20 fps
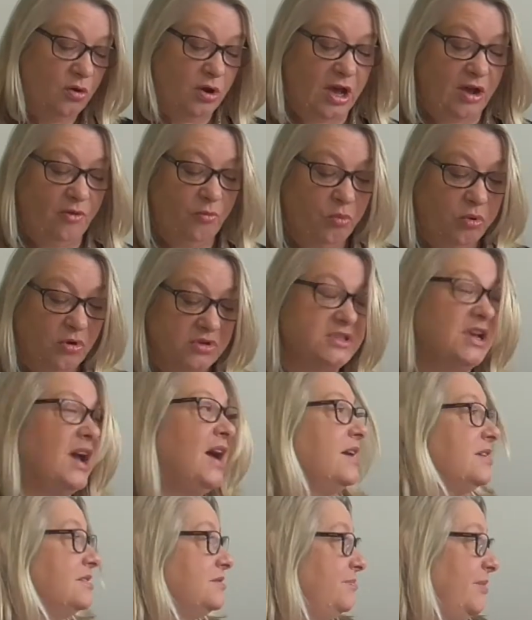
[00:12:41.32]
what
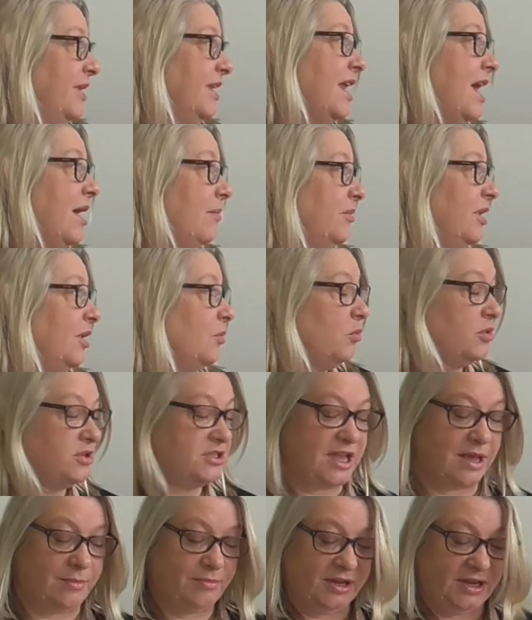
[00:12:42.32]
has been happening and
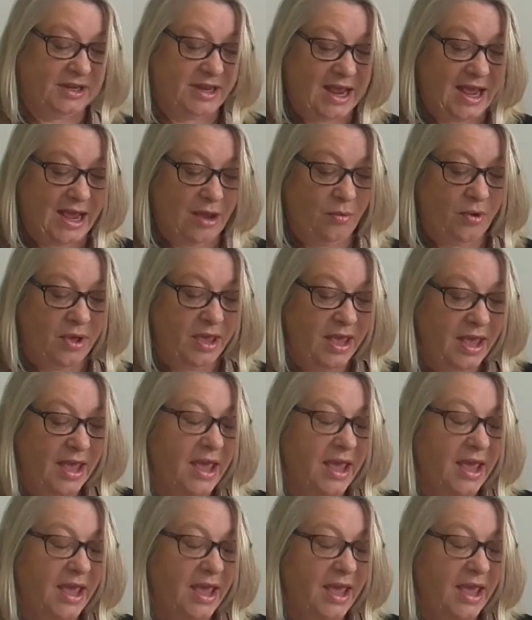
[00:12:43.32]
what's happening now,